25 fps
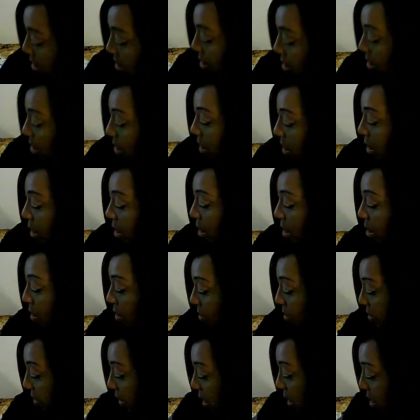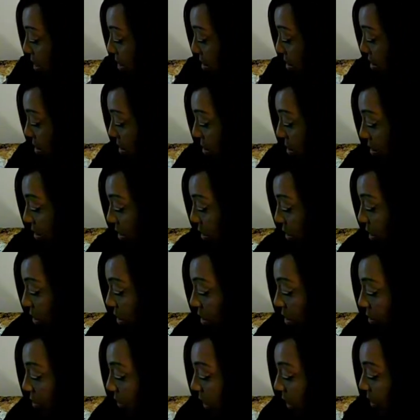Now,
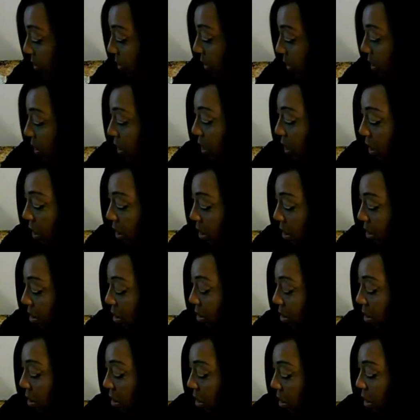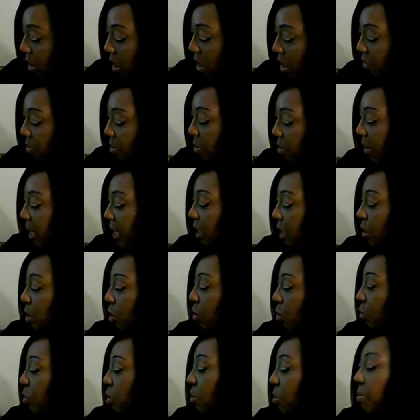also while I was there, everybody
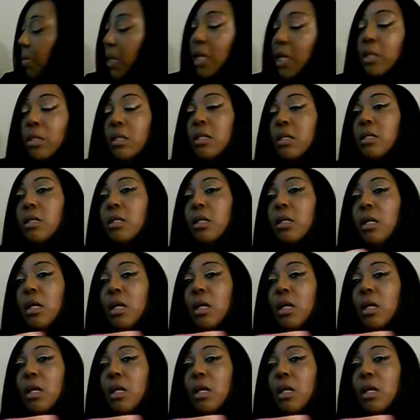knows about the